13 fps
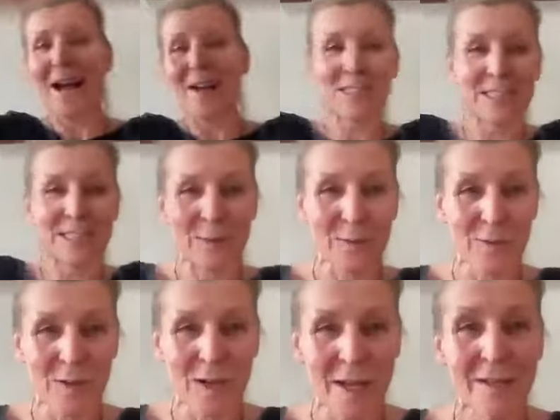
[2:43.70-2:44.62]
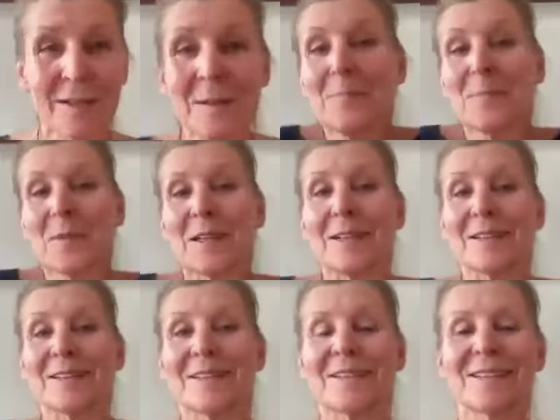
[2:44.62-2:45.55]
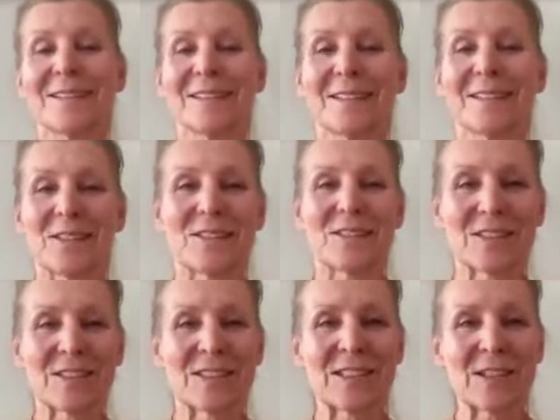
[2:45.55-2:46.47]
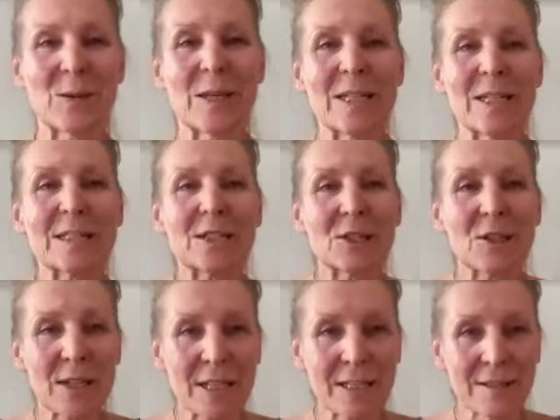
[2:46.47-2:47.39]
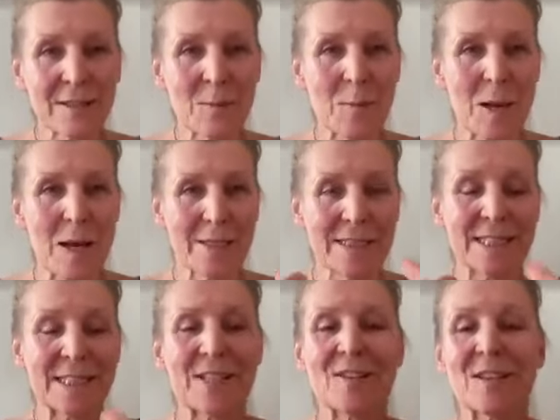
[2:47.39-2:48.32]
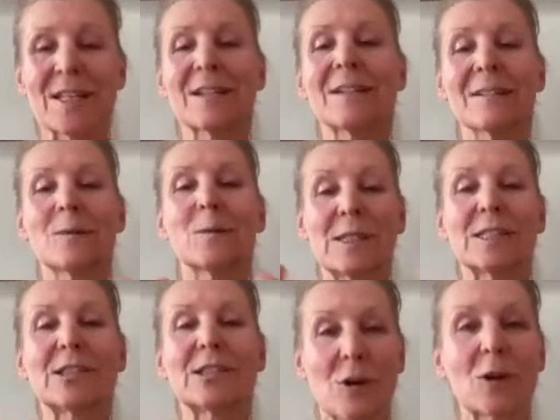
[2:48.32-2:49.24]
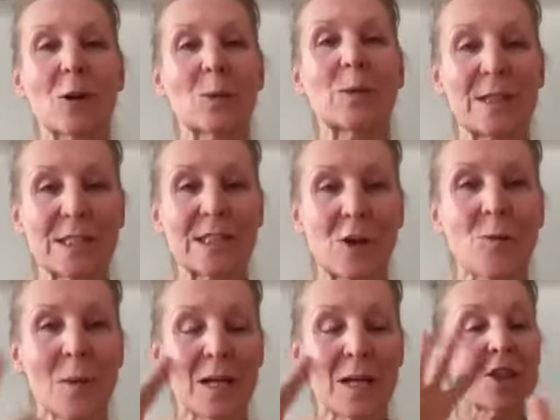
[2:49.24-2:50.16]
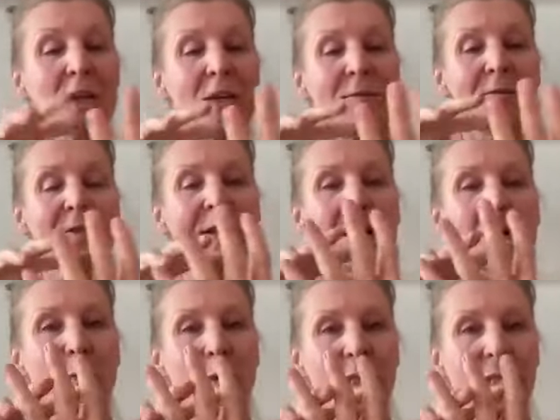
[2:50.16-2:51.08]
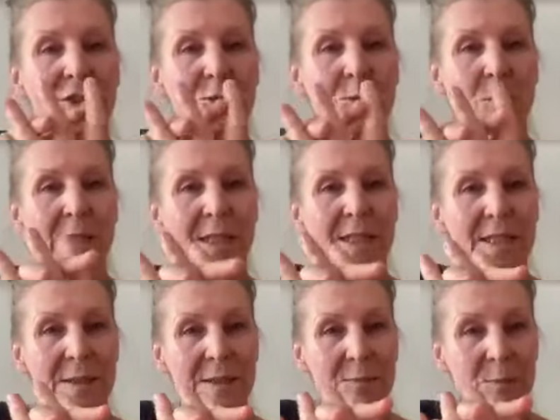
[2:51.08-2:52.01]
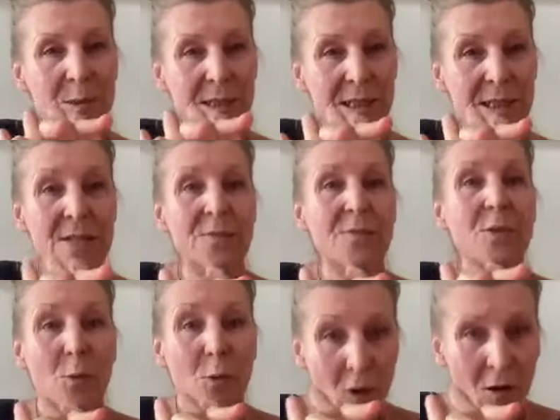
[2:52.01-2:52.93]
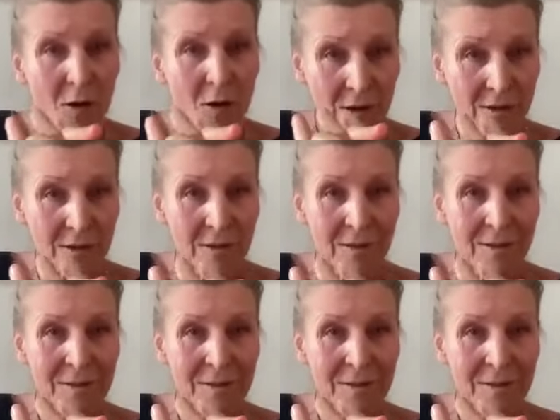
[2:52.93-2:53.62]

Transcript: house is on fire. Yeah. So it's looking at the mind, this thing that we struggle with so much, via which we perceive the world.